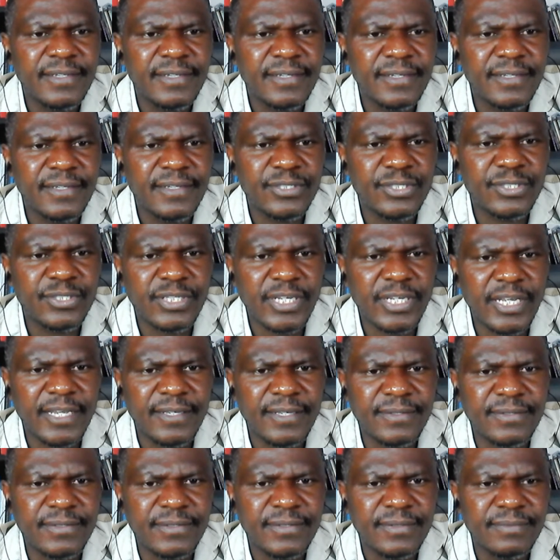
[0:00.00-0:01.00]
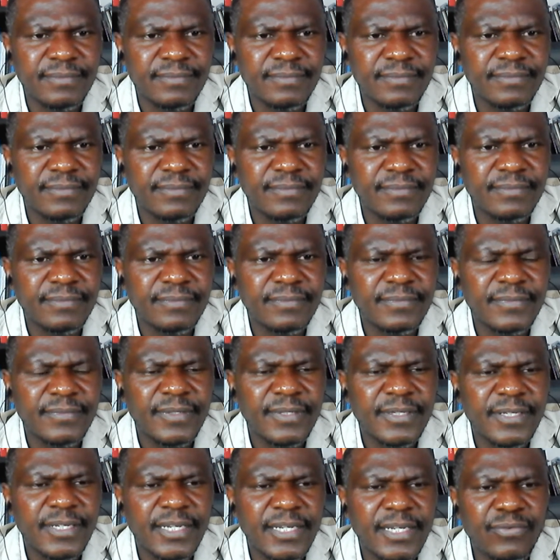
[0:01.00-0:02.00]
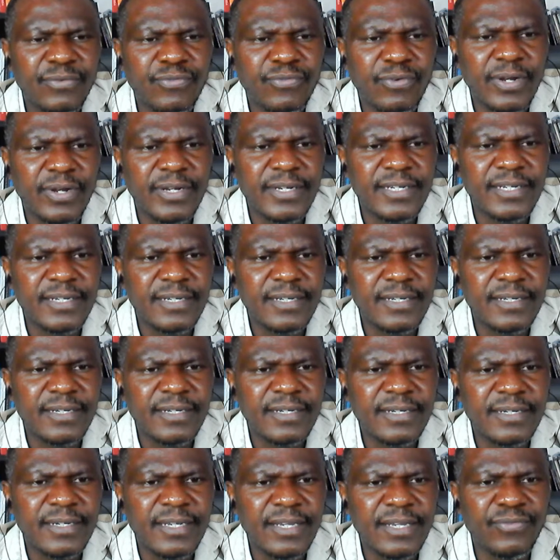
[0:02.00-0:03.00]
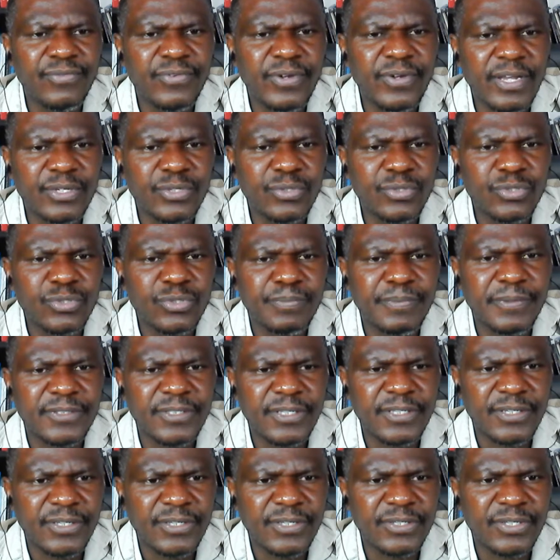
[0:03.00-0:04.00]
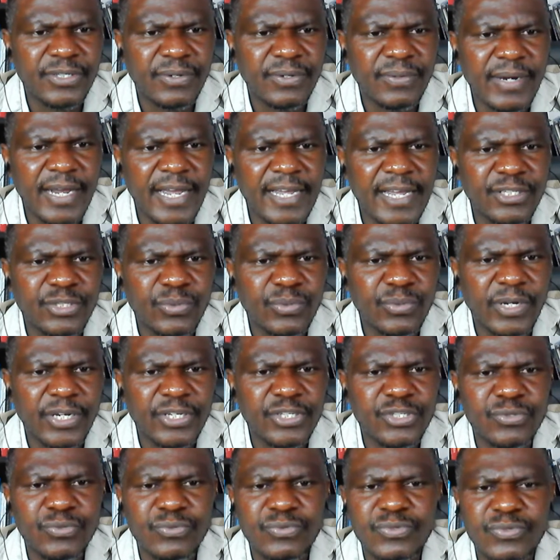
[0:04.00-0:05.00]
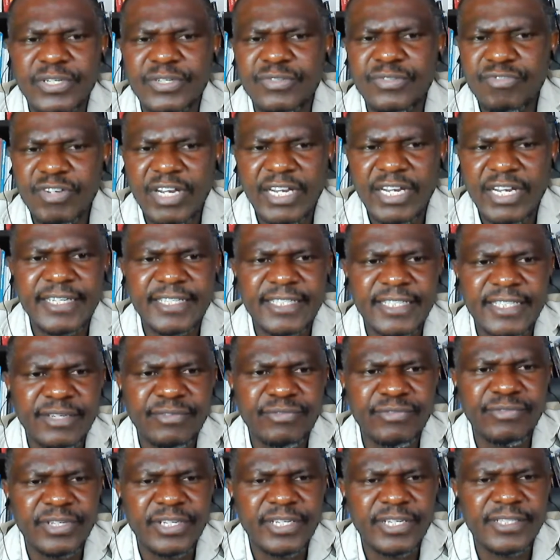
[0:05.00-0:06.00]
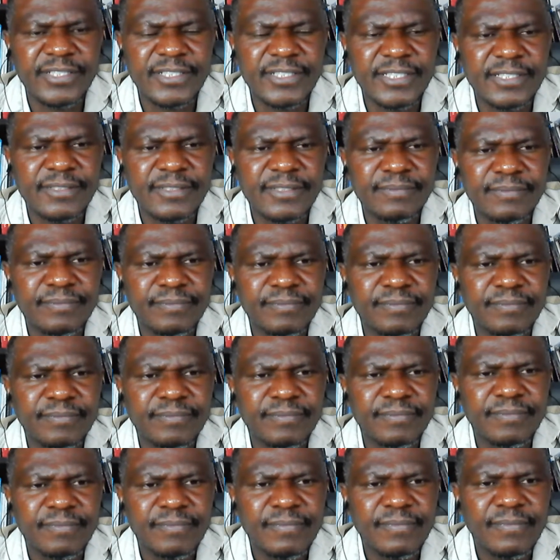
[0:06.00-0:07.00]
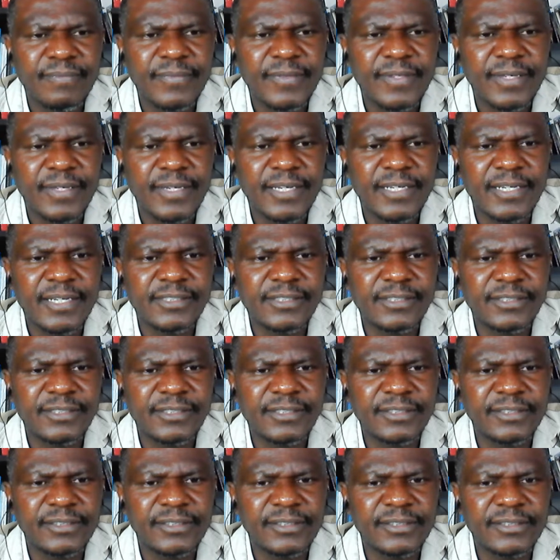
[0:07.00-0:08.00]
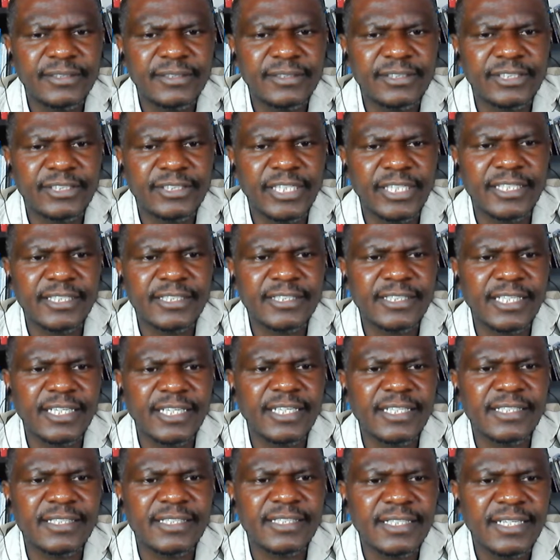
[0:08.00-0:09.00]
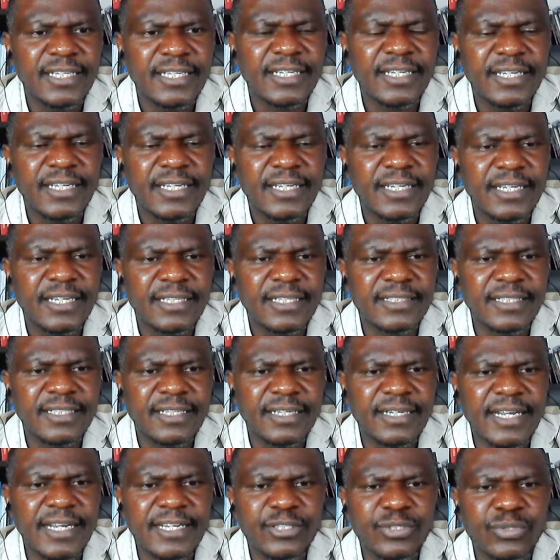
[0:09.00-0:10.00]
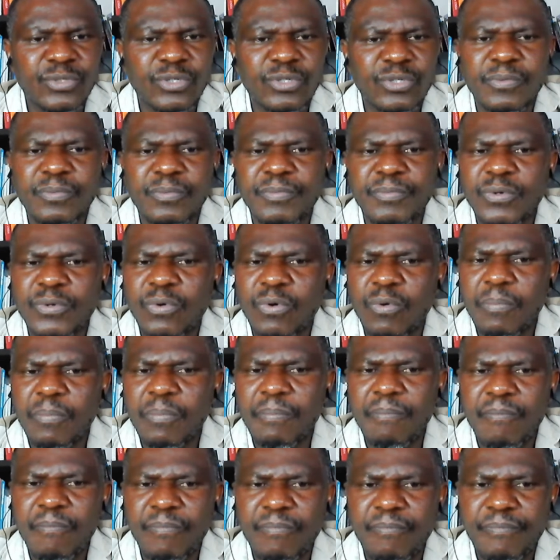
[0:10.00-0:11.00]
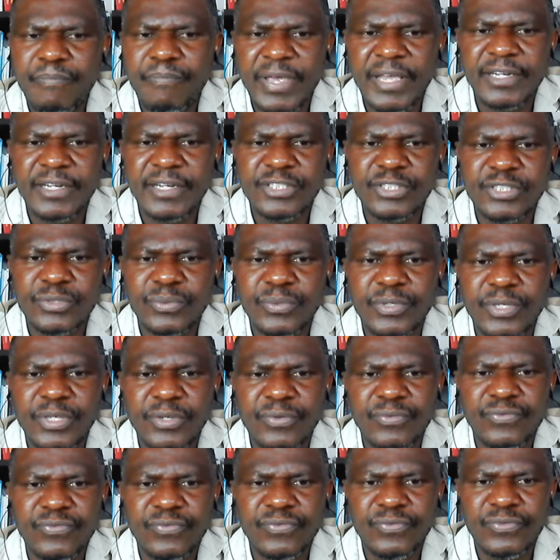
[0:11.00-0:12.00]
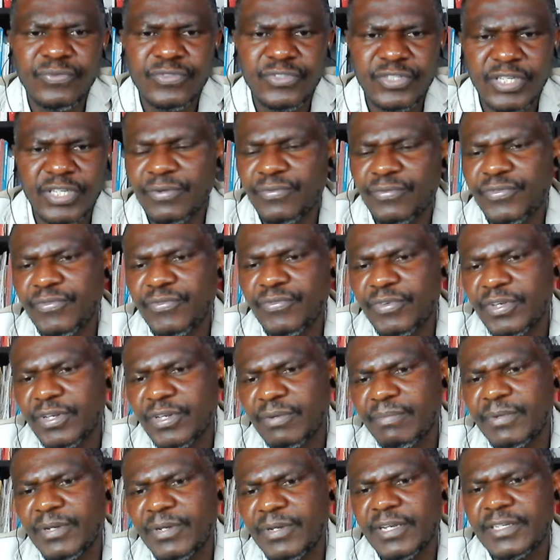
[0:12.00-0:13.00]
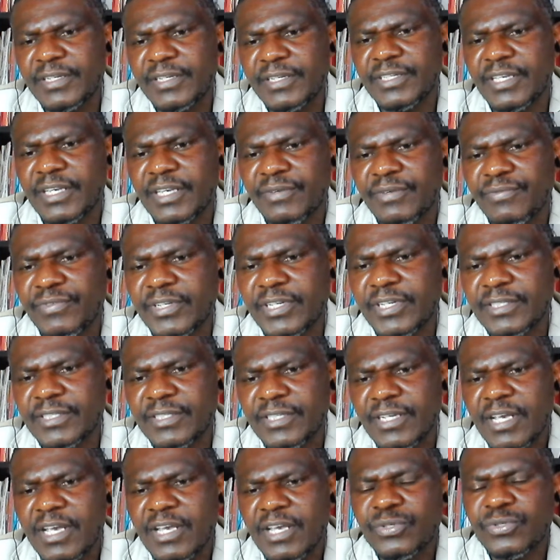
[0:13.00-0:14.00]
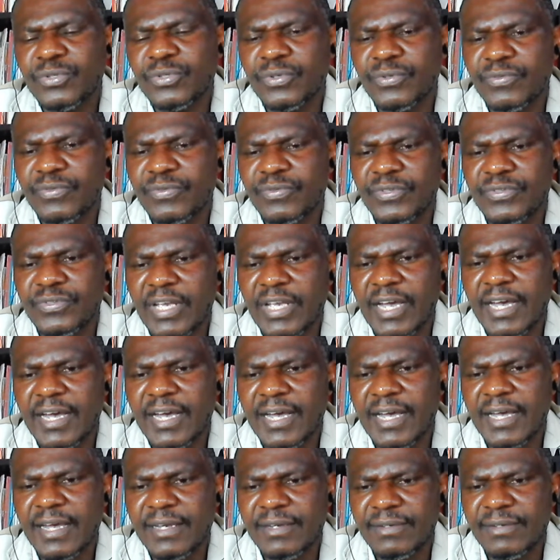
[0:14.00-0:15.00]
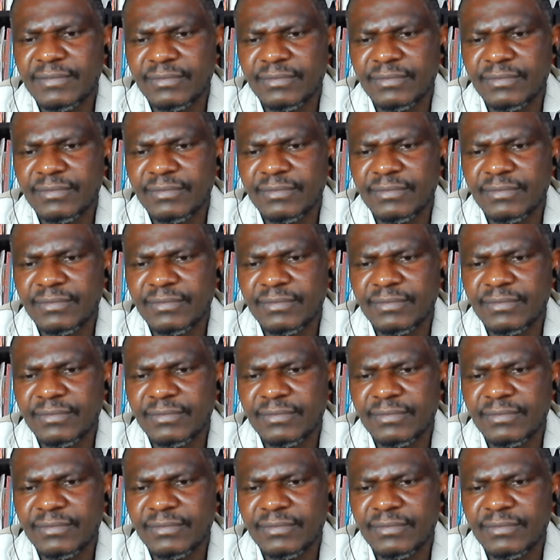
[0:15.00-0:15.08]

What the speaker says: it says every accused person has a right to adduce and challenge evidence. And J says has a right not to be compelled to give self-incriminating evidence. So these are,